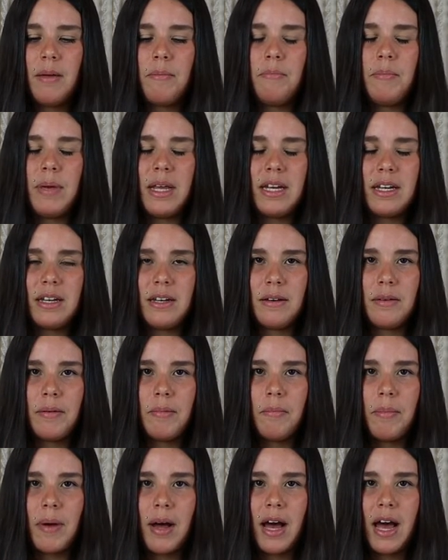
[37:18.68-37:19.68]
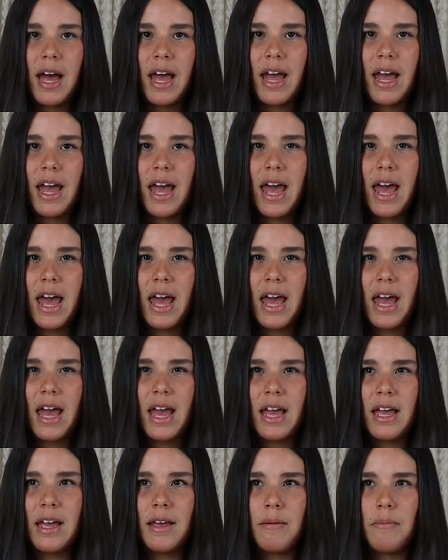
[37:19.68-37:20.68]
bitten by
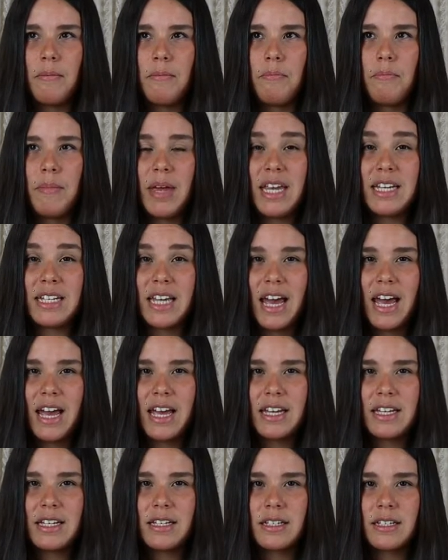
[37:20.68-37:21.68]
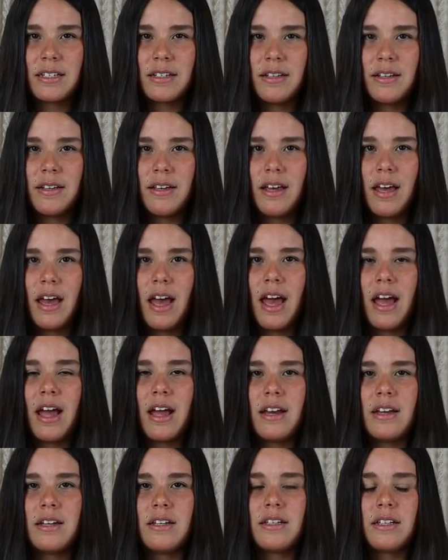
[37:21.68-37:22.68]
a meat ant,
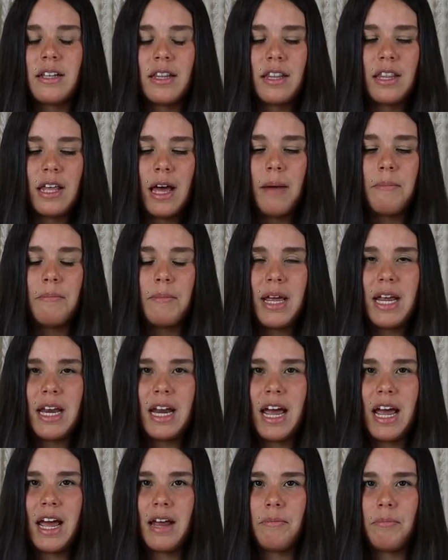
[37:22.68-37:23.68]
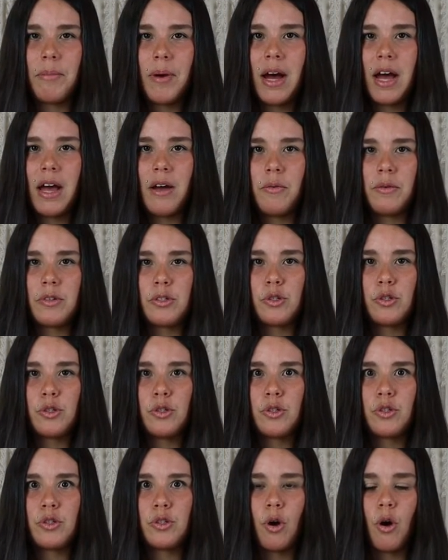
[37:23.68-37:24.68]
and that meat ant bite was
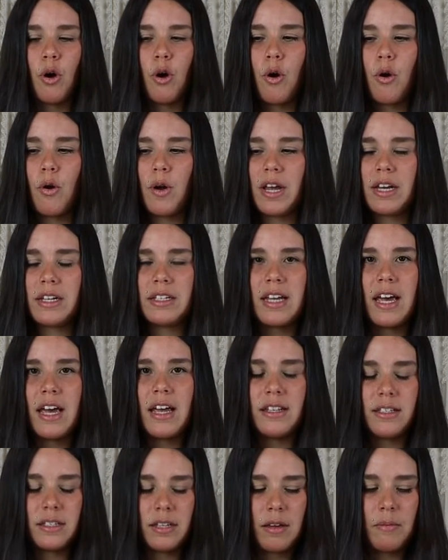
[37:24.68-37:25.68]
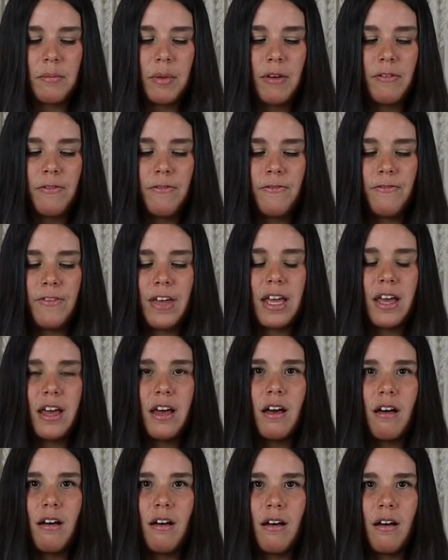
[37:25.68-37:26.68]
so intense, like my
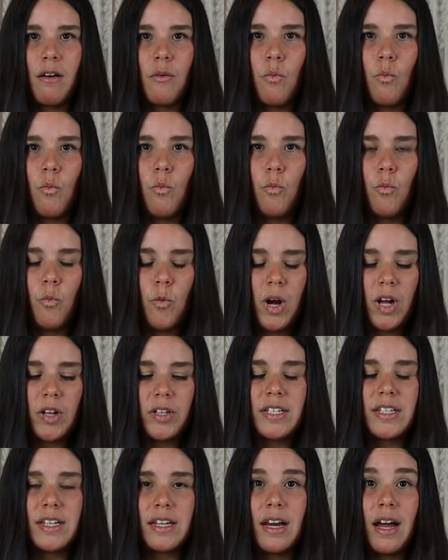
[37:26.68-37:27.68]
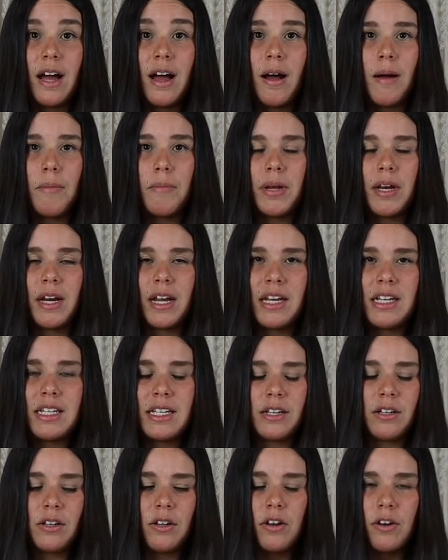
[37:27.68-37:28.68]
finger welted up, and I
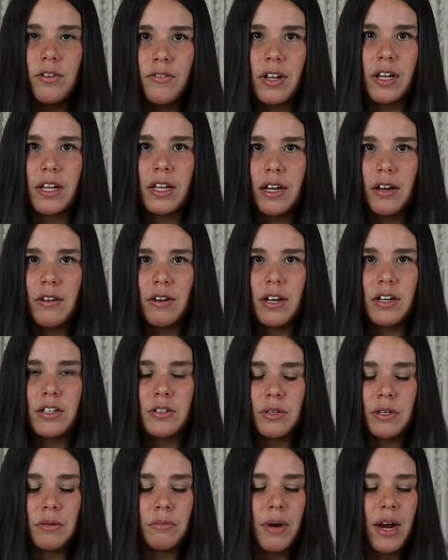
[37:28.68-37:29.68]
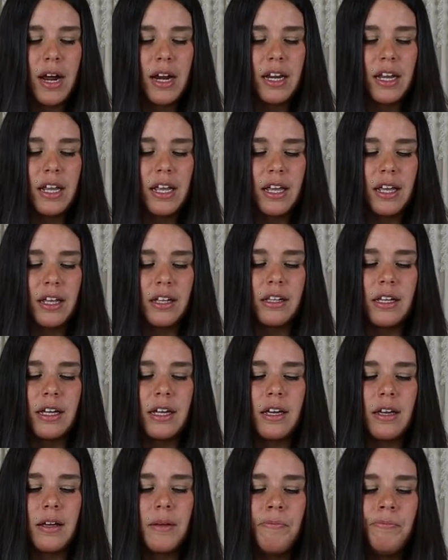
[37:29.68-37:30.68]
did a lot of clearing during pranic
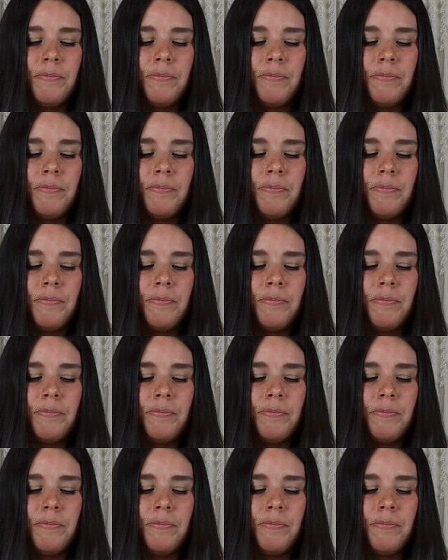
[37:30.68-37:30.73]
healing,